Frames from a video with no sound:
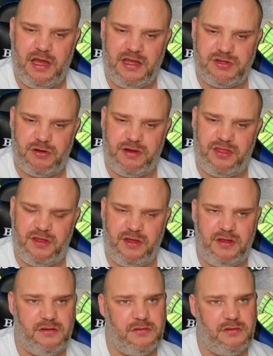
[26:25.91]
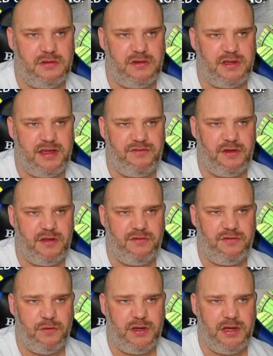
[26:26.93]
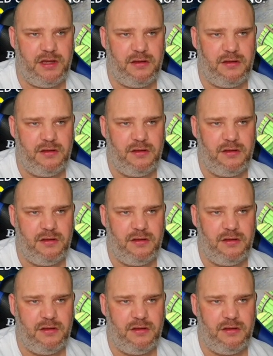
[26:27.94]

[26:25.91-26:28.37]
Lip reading: Sorry, did I get 34 earlier?